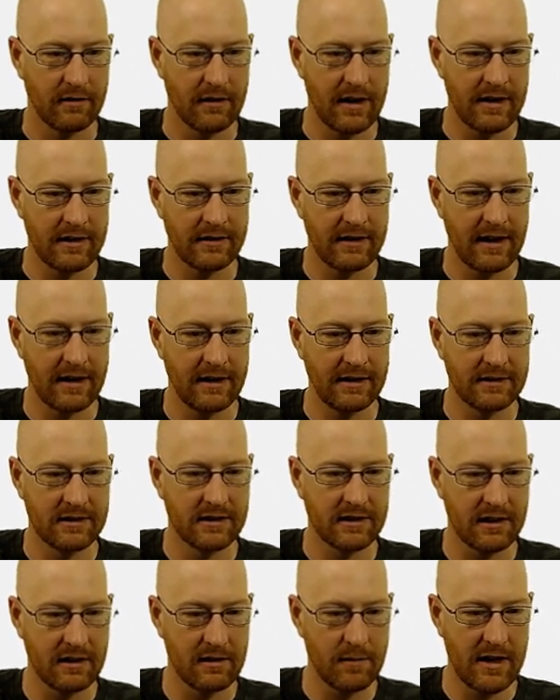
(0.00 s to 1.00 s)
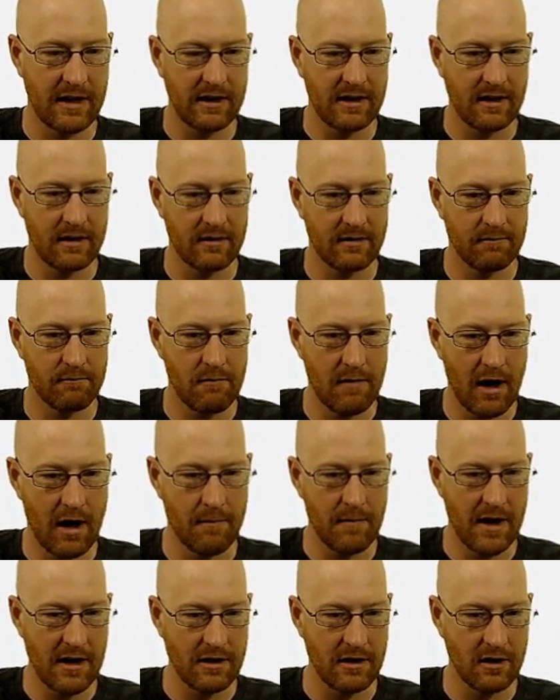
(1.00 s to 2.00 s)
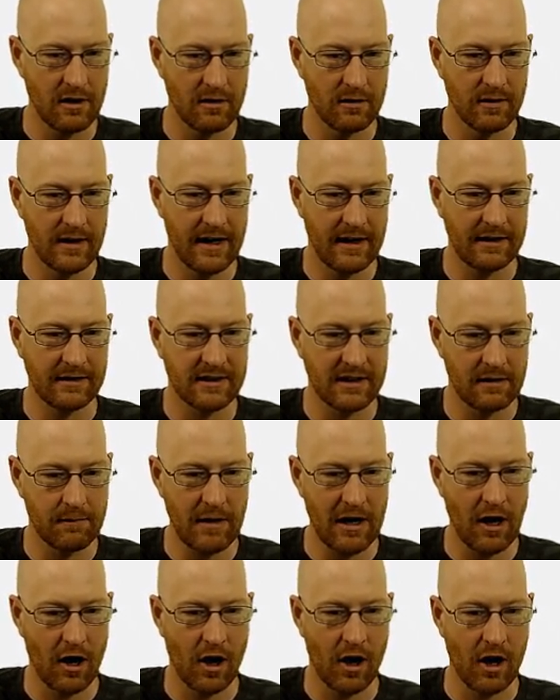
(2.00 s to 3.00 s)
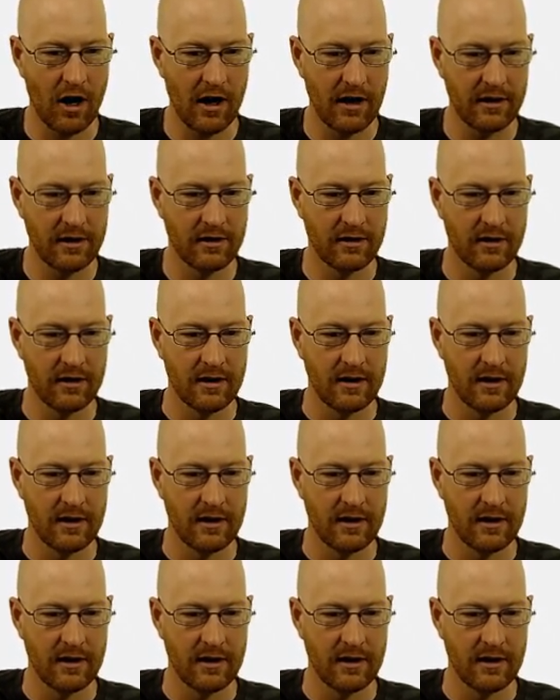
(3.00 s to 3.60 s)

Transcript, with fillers: right? And it's going to be a menu and it's going to be on